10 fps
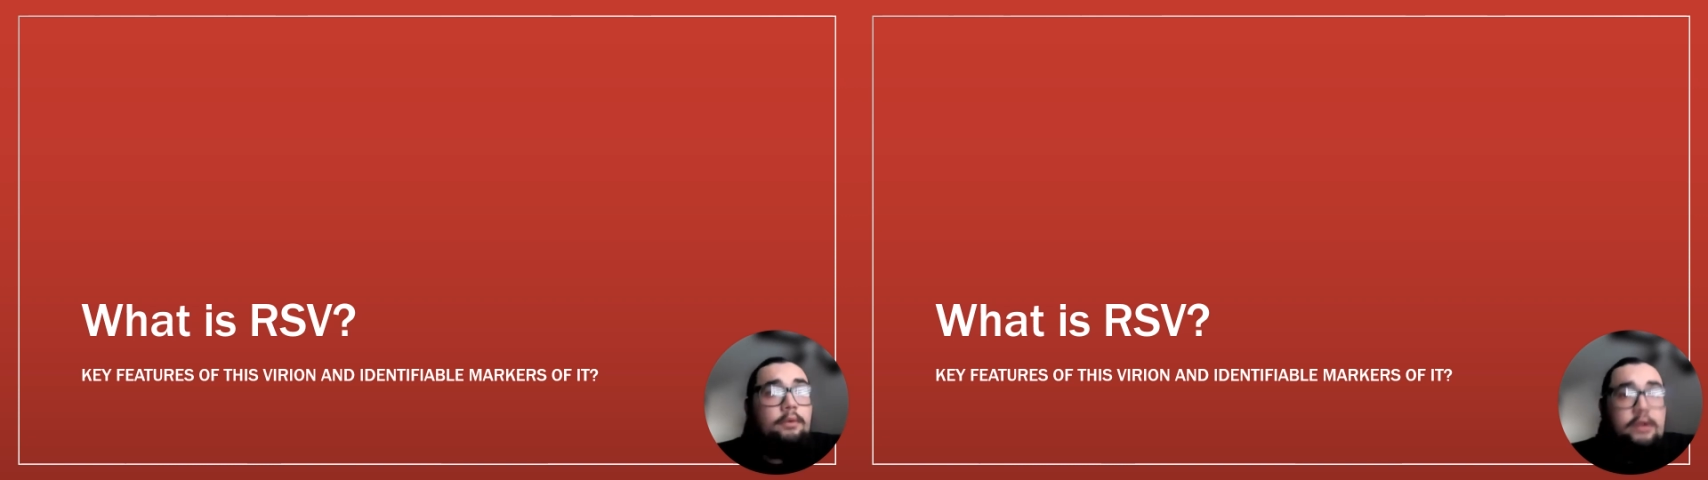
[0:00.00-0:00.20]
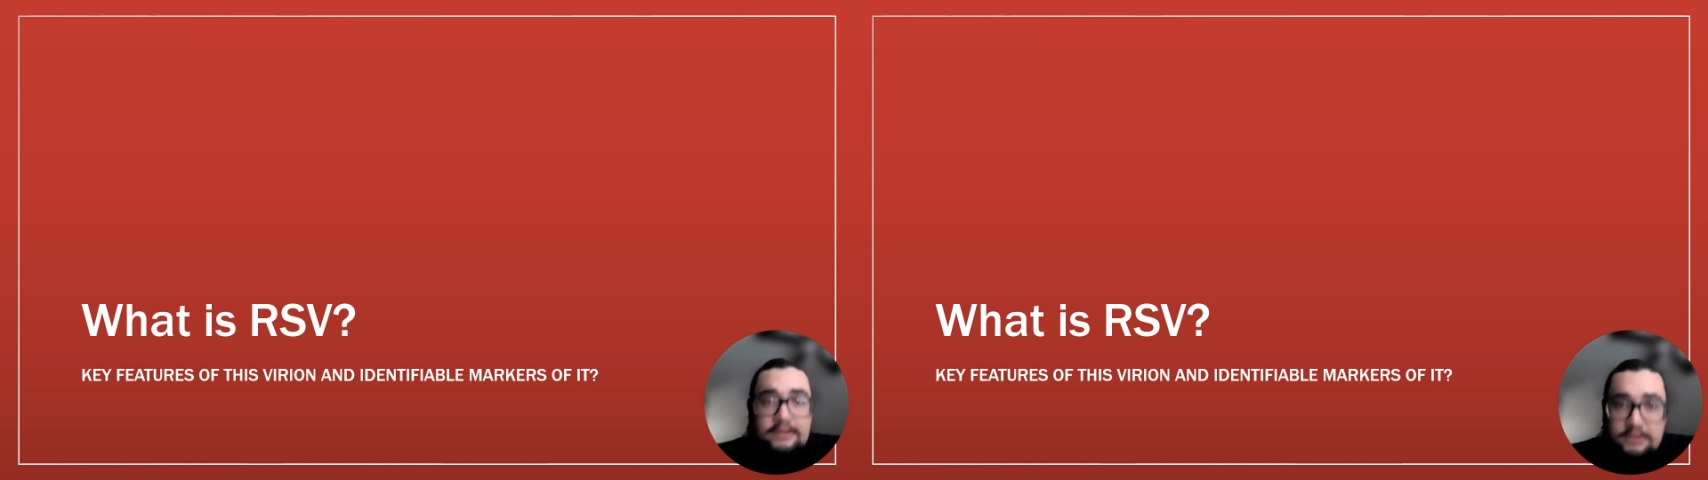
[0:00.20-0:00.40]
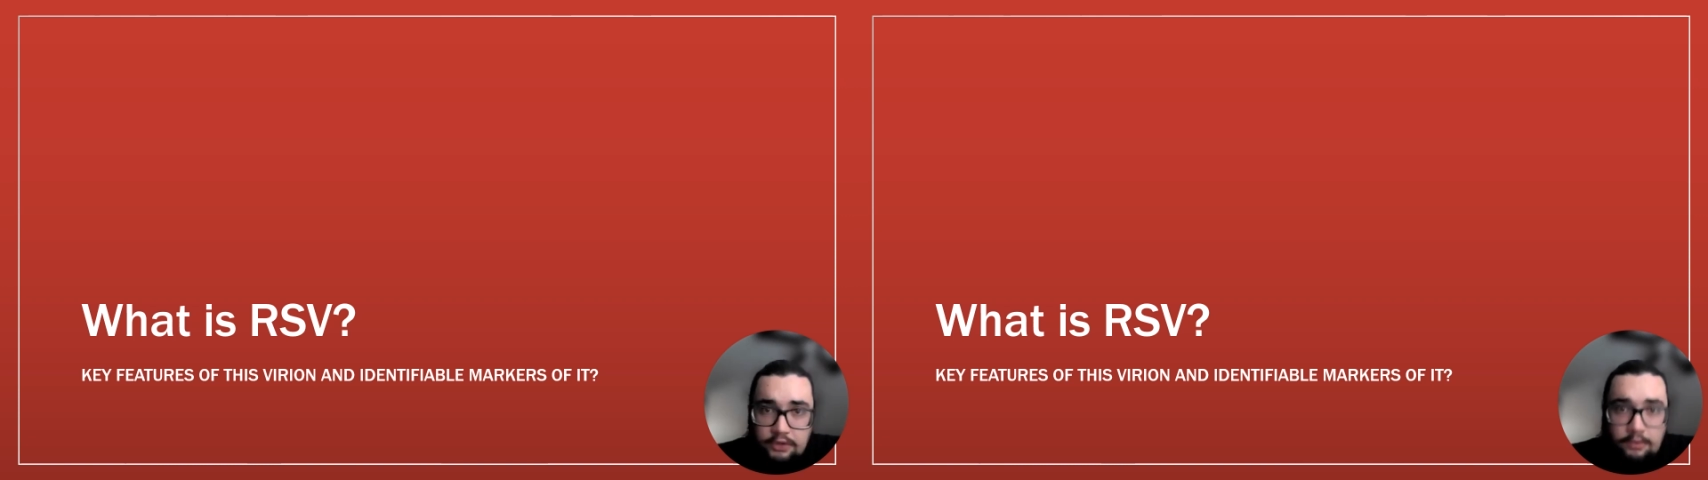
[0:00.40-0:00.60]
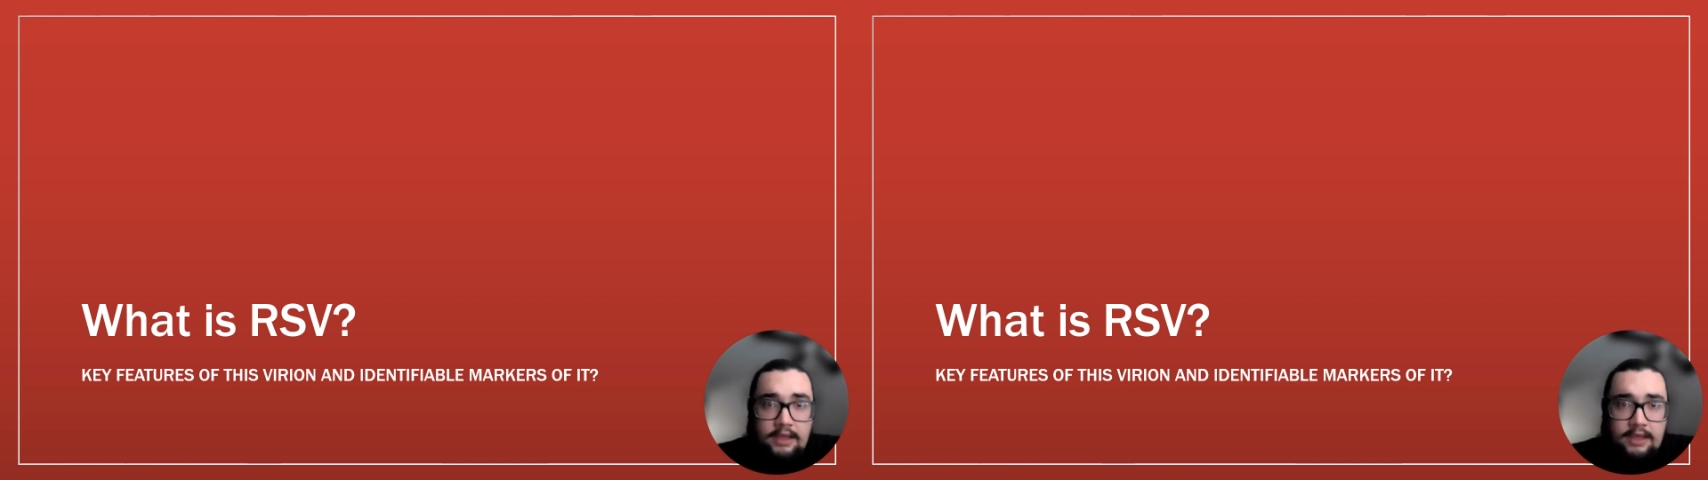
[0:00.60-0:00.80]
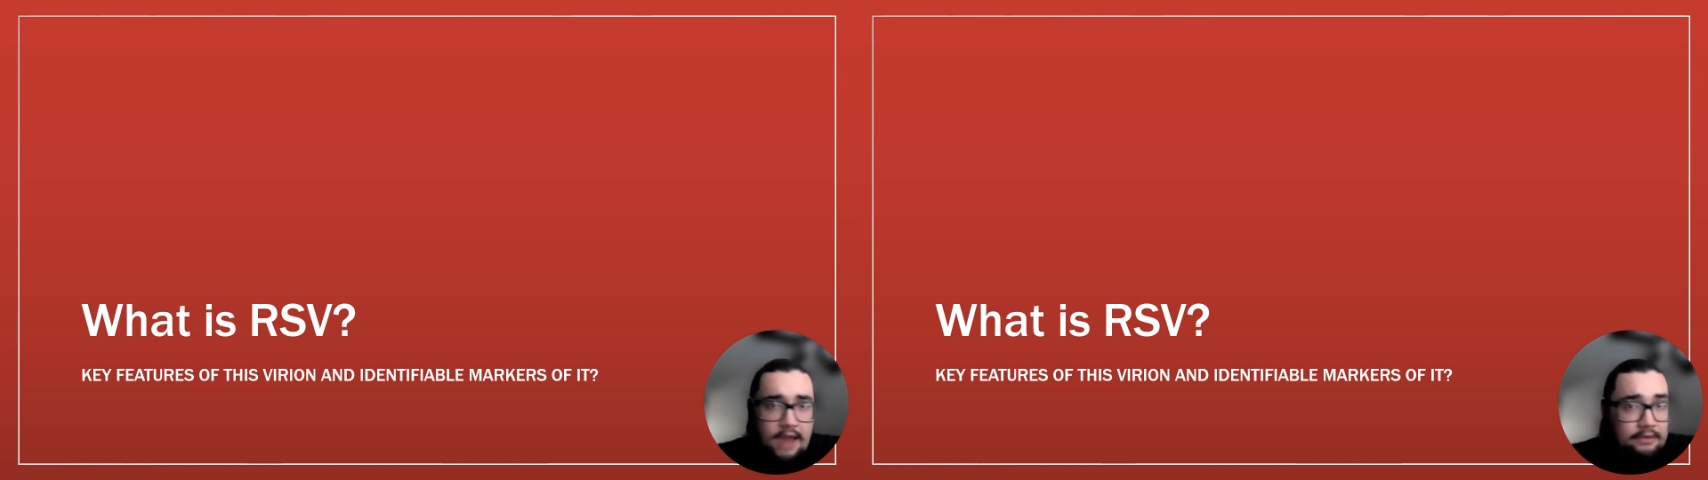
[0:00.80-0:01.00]
What is it
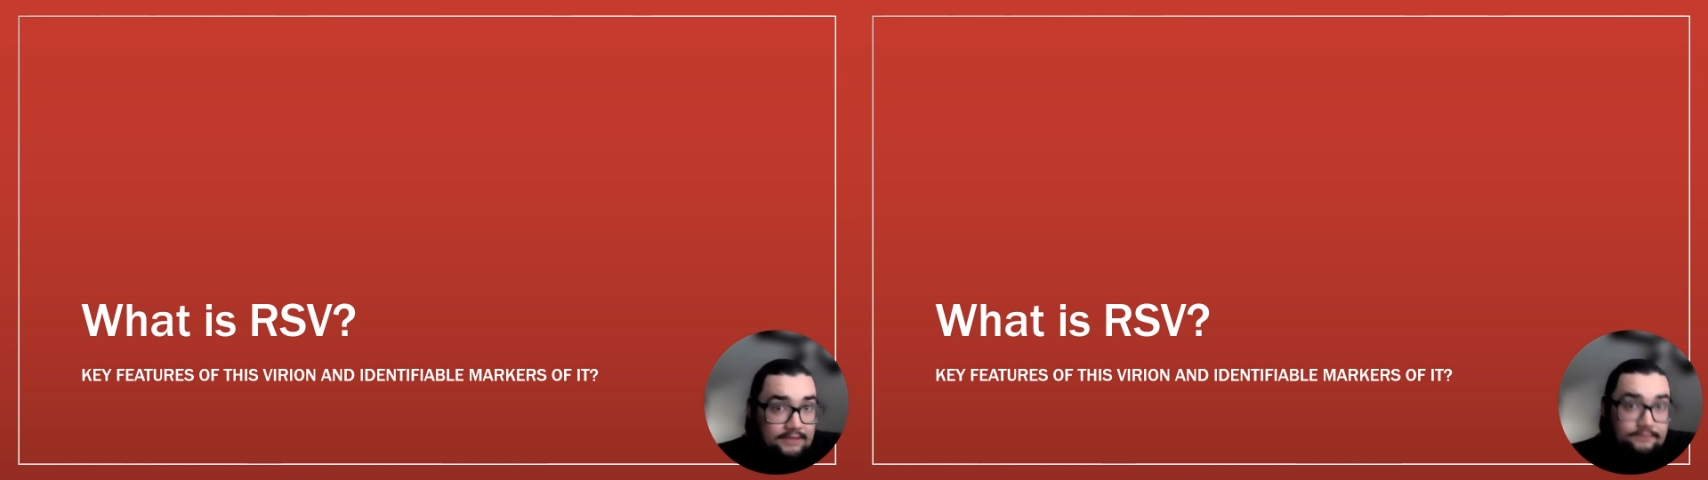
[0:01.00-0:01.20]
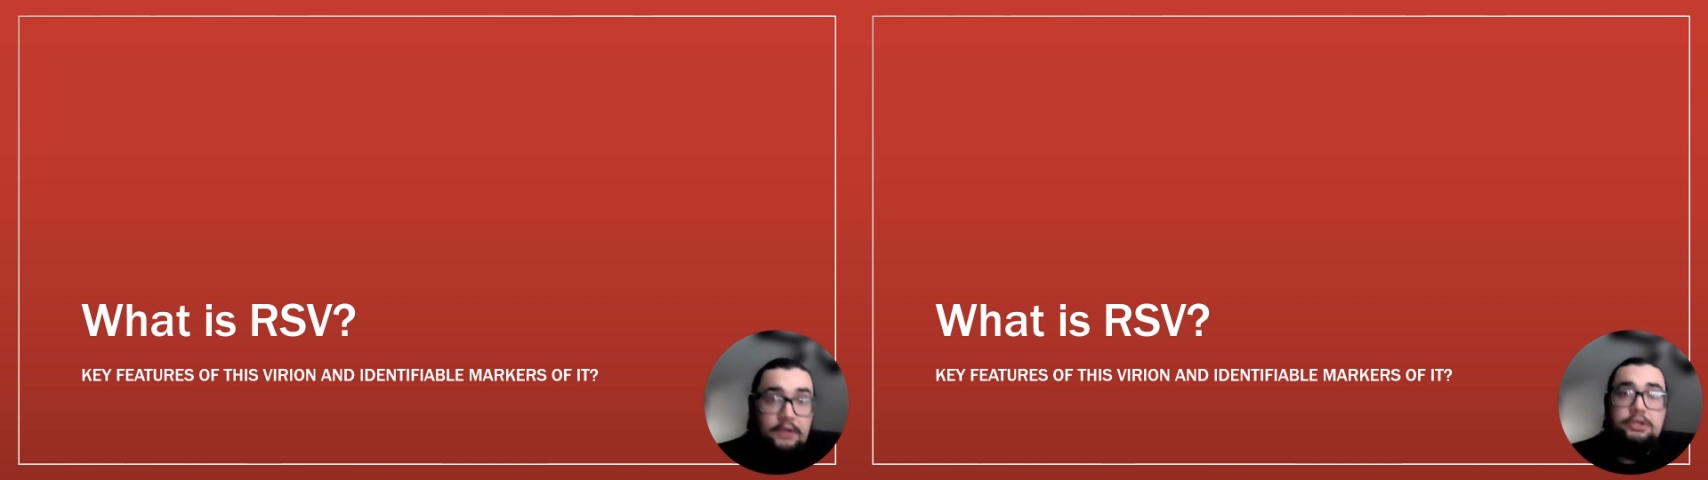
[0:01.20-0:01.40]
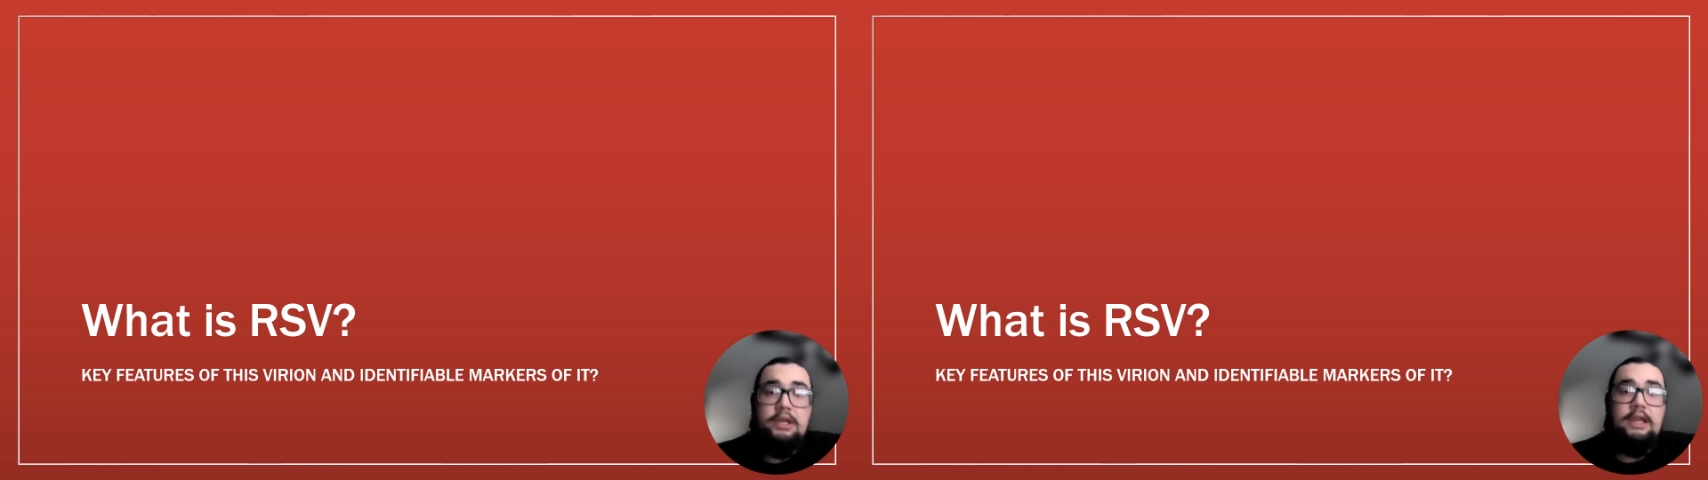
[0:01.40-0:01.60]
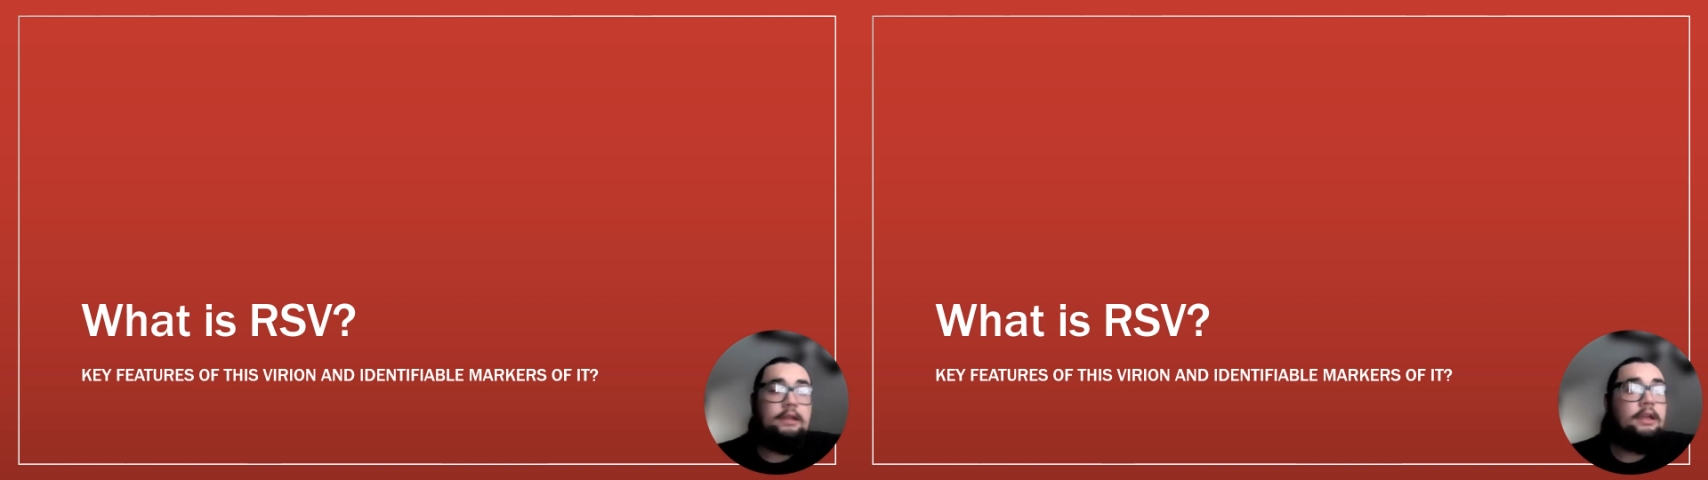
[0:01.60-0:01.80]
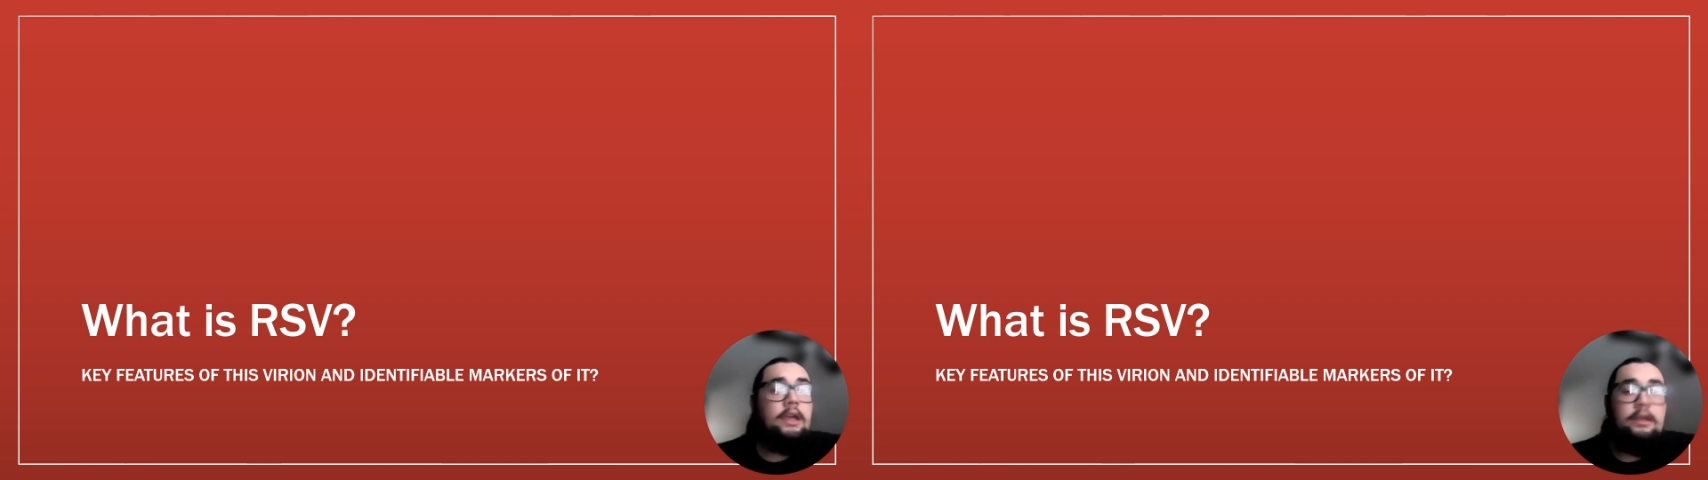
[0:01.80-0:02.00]
doing? How is it functioning?